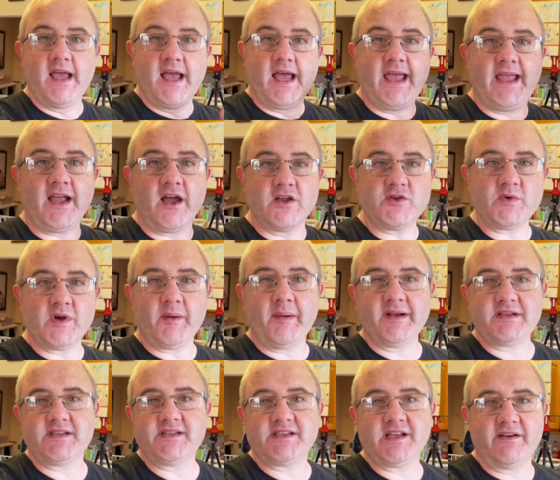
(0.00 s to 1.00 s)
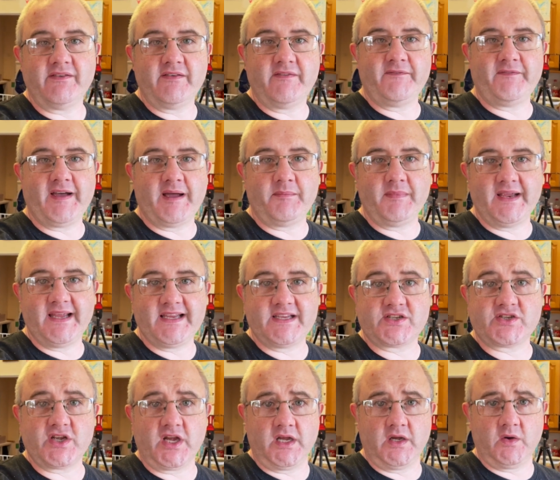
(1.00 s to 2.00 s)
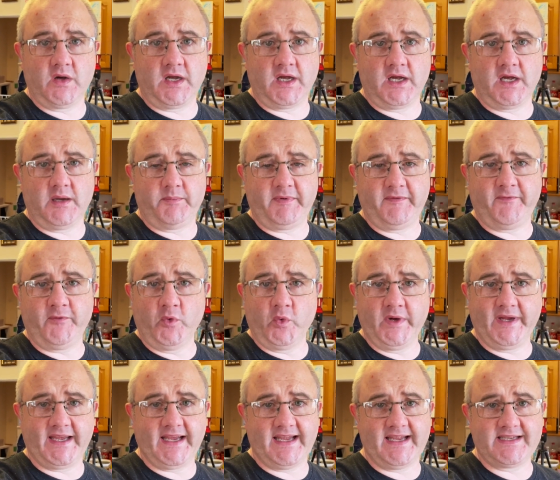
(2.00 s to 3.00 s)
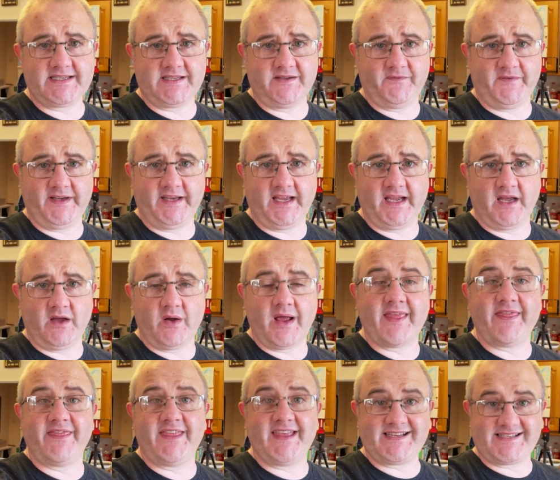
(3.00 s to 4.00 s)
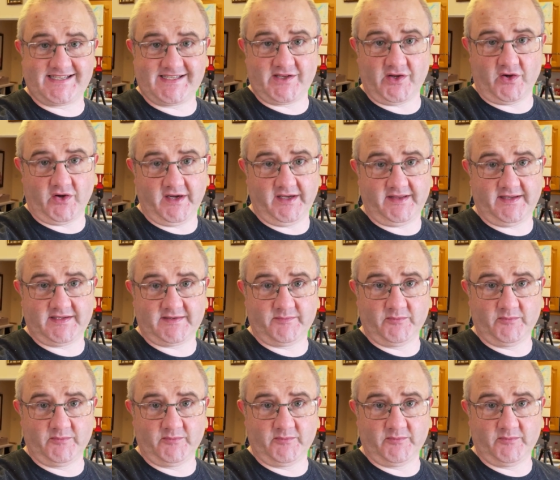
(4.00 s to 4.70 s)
Hey guys, welcome back to the Sullivan family. So before we get into the video, this started this